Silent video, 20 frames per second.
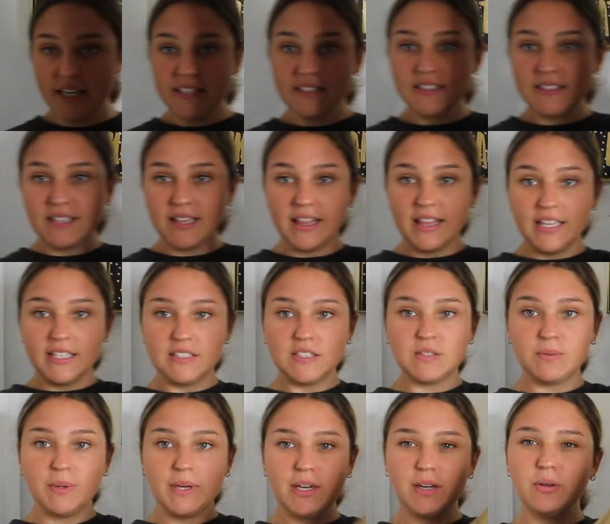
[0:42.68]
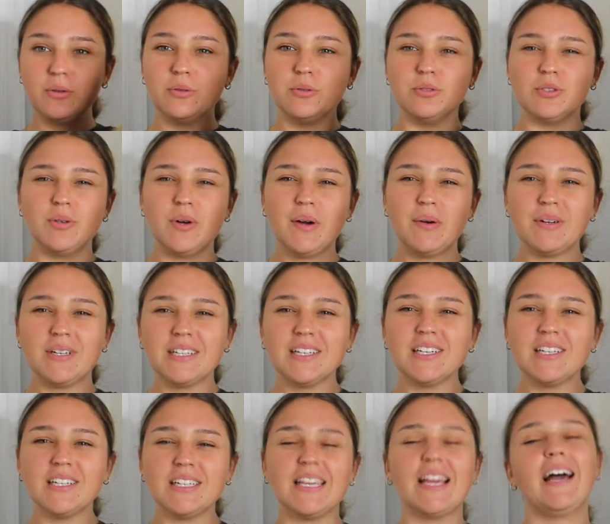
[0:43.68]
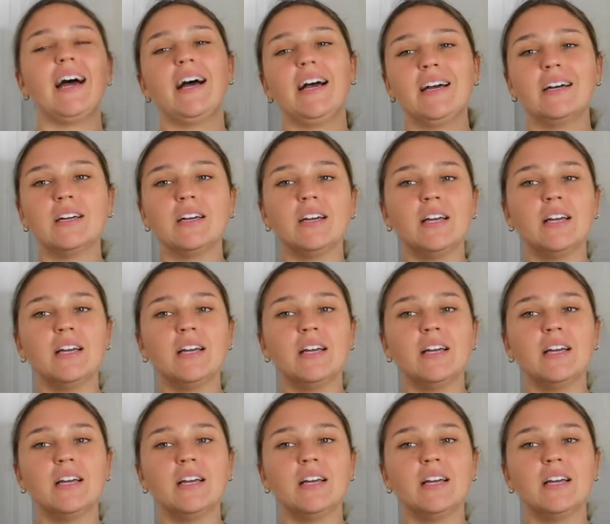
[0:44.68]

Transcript: It's this wig. Ooh, do I wanna cut? Yeah.